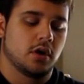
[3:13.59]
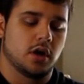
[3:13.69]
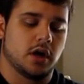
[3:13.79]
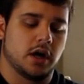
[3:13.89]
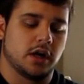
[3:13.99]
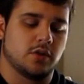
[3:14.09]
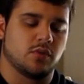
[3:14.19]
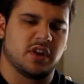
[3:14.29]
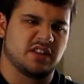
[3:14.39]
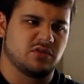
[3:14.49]
You
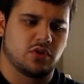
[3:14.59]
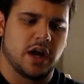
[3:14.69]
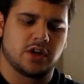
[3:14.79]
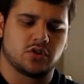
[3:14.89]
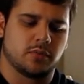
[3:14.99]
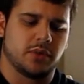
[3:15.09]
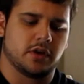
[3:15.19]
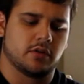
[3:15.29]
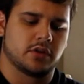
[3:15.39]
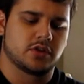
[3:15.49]
won't get trash up
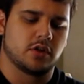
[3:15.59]
there.